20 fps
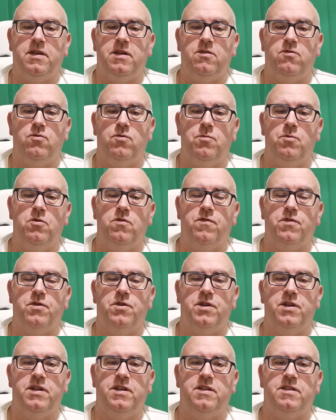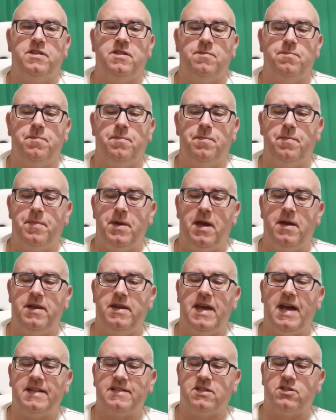the remover is
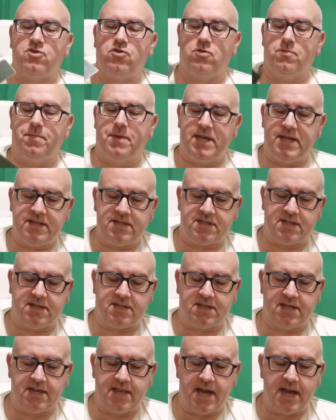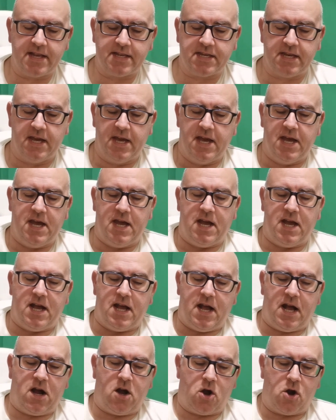an acetone base, it's in that.
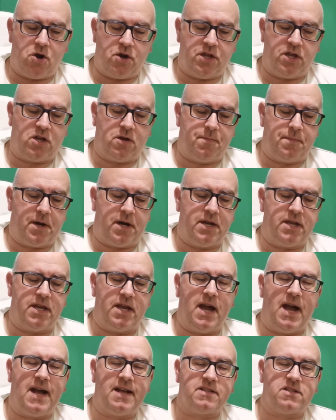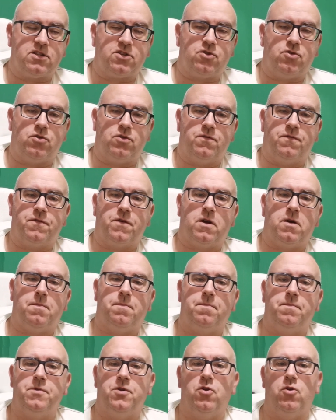Or you can buy acetone
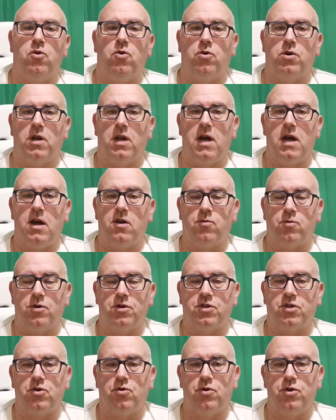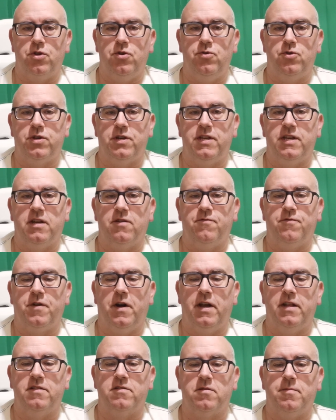from your local hardware store. Usually you can
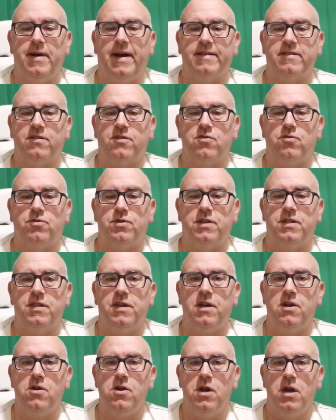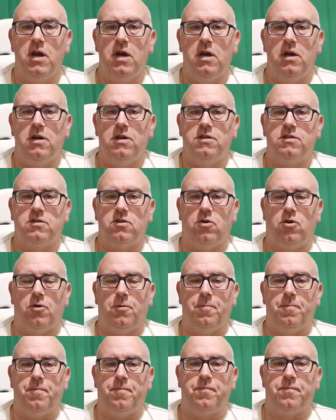find some acetone in there.
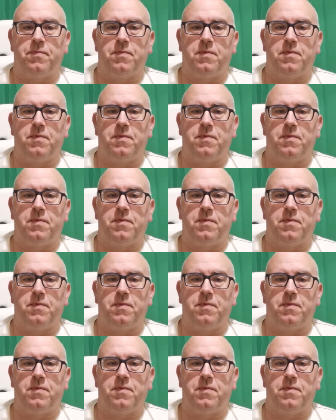So